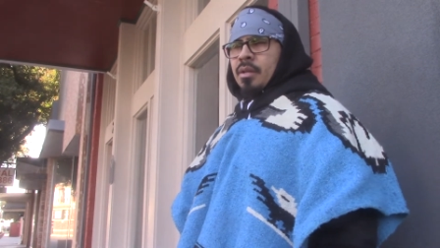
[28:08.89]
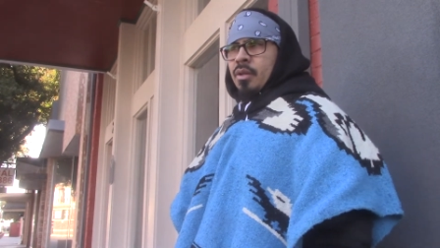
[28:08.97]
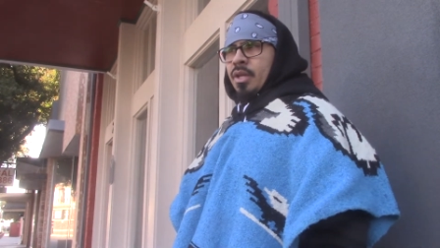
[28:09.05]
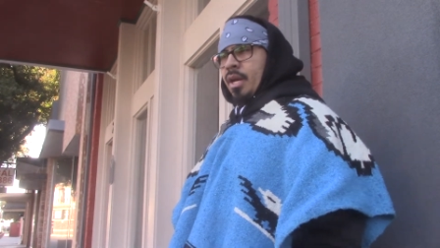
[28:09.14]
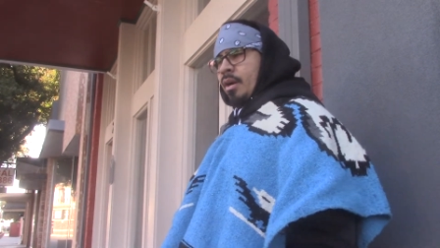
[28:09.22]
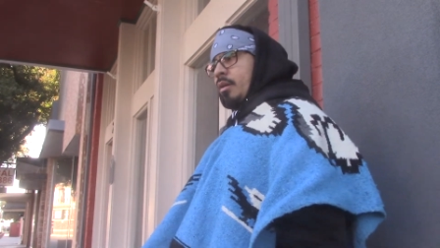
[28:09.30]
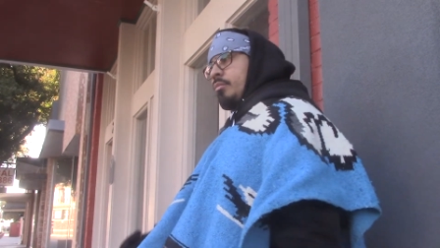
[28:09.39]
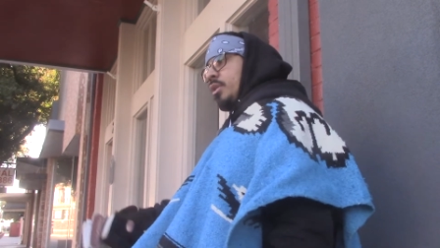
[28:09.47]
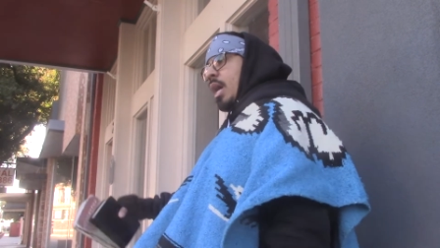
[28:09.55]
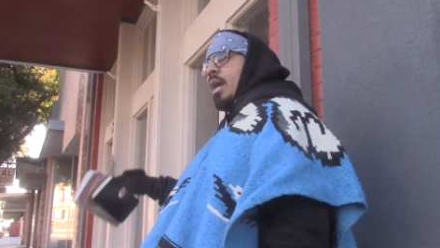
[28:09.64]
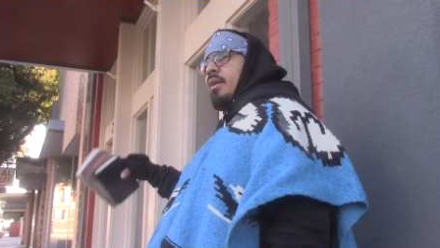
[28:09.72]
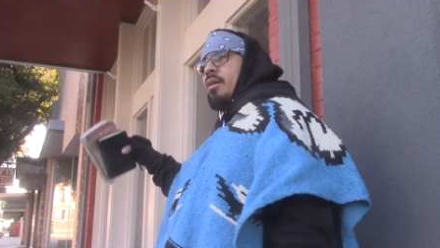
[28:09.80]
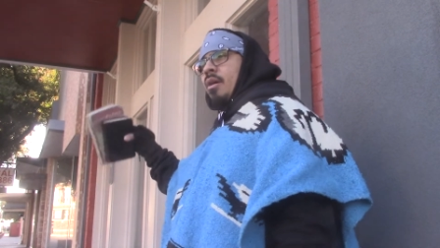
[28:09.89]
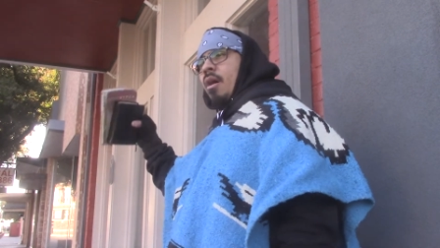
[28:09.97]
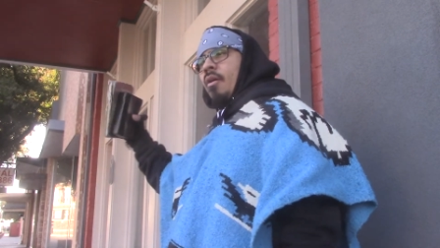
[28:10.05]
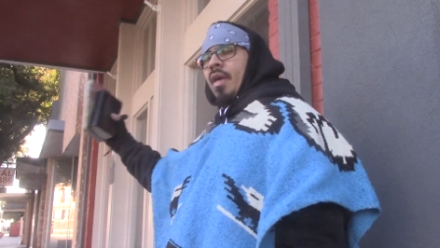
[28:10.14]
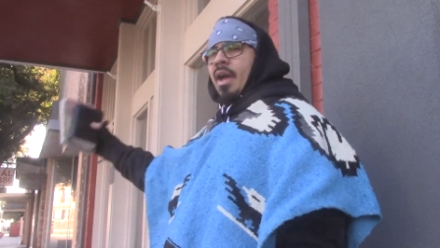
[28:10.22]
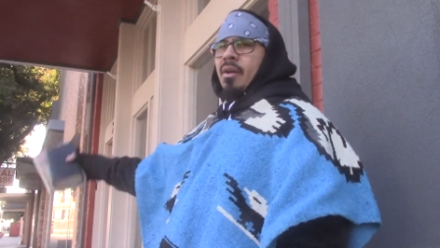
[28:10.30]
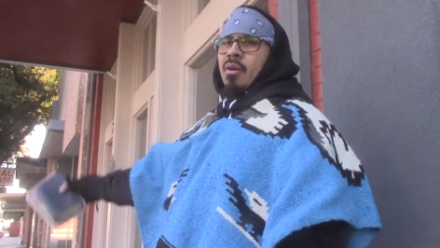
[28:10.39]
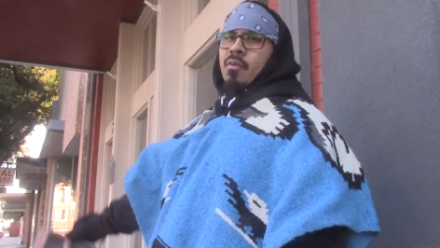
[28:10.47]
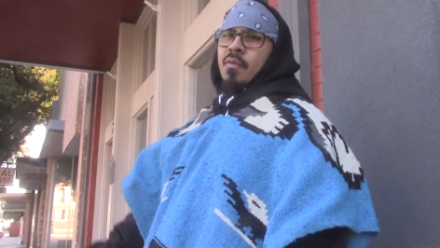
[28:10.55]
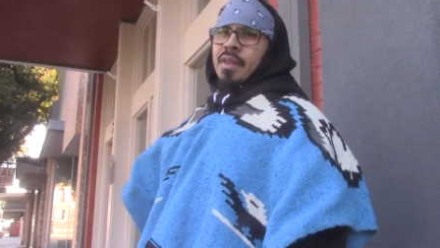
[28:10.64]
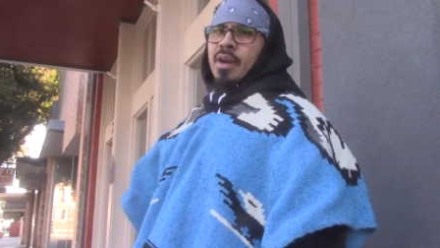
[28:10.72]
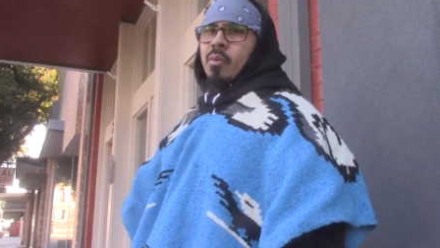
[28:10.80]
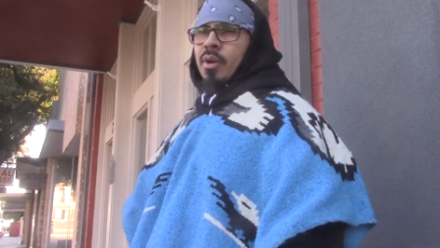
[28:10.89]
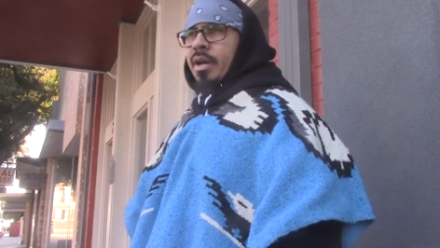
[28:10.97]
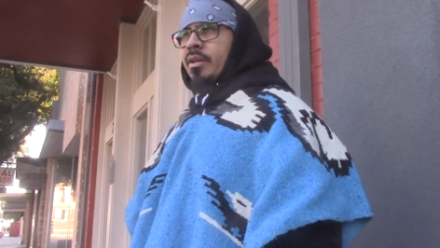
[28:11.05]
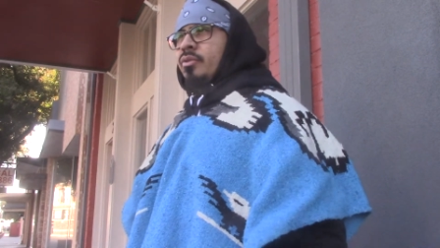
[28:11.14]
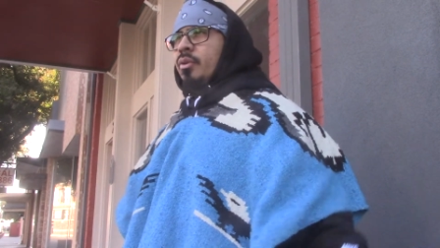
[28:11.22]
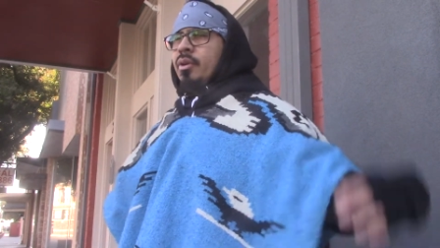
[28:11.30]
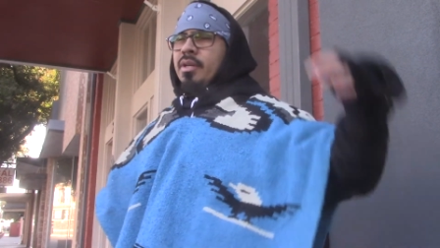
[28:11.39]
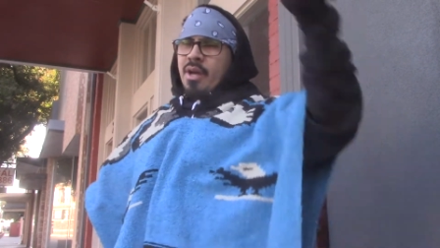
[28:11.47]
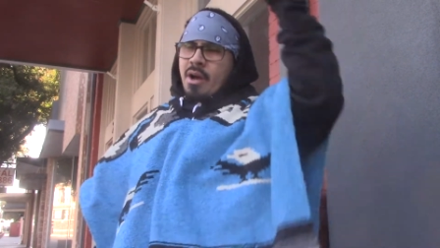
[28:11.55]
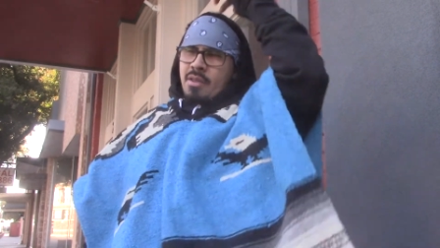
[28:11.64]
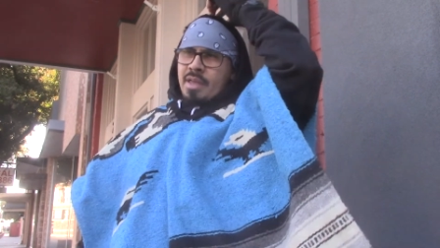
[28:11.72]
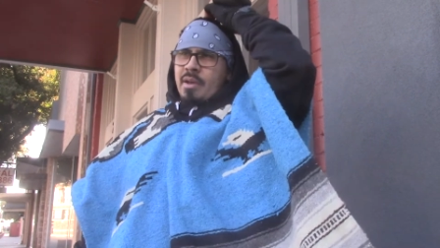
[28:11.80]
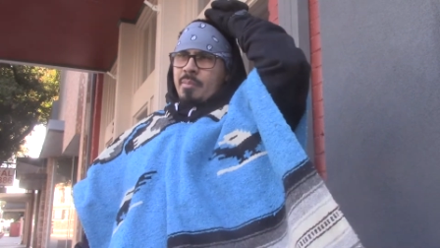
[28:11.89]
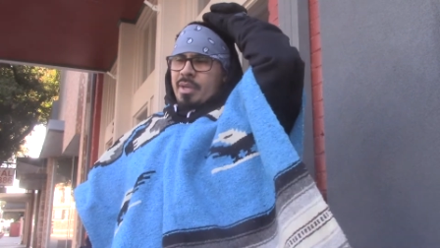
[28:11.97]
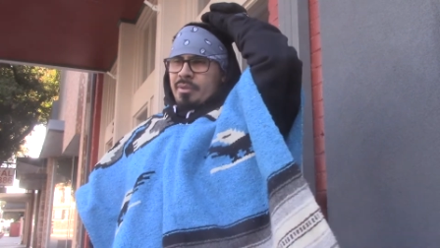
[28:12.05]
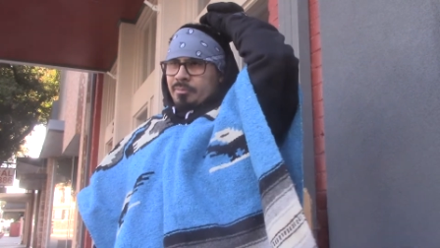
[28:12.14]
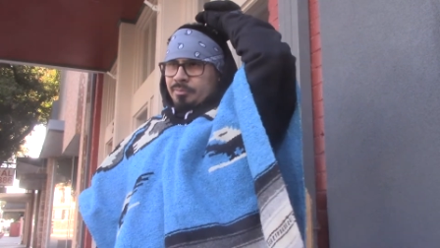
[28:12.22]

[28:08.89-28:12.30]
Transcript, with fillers: Europe, China, all that. Over there where Israel is, all that, man.